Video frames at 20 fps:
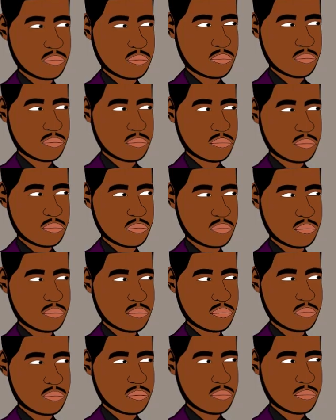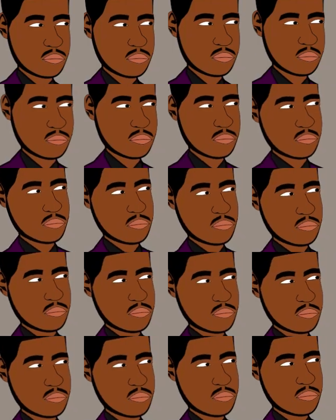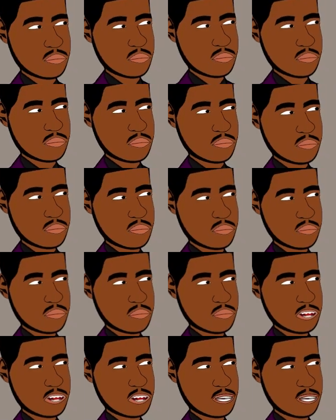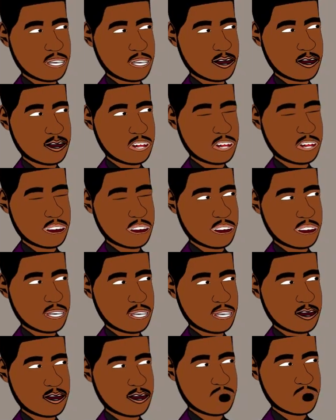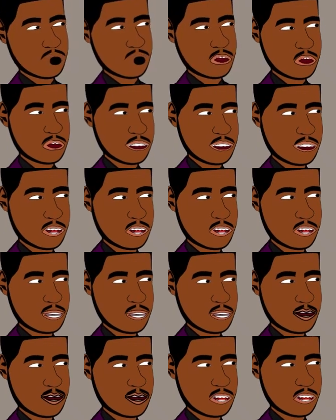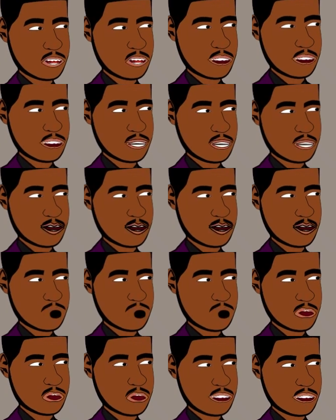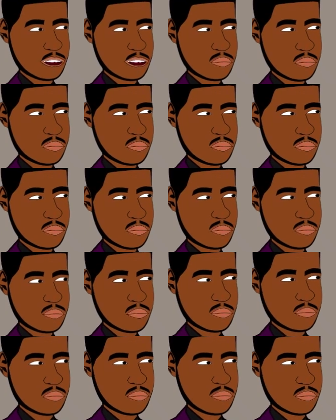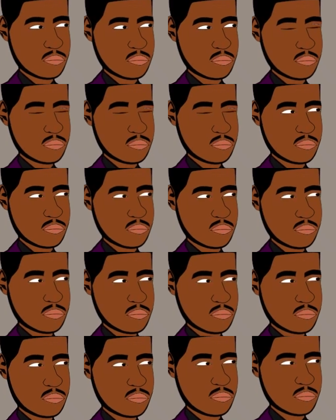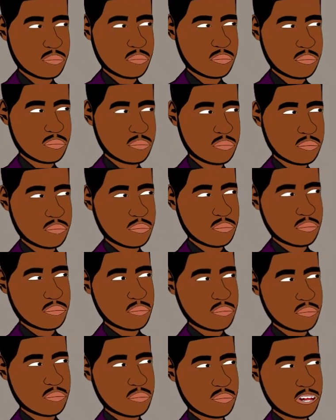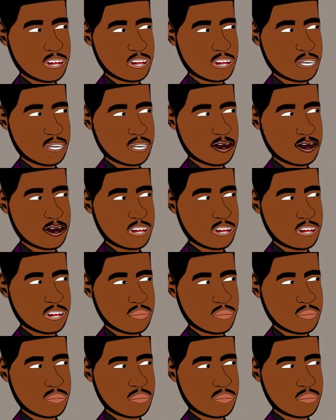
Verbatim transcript: I need this money badly. Better. So did you come with the 50k based on our agreement? Yes, sir. I came with it. Very good.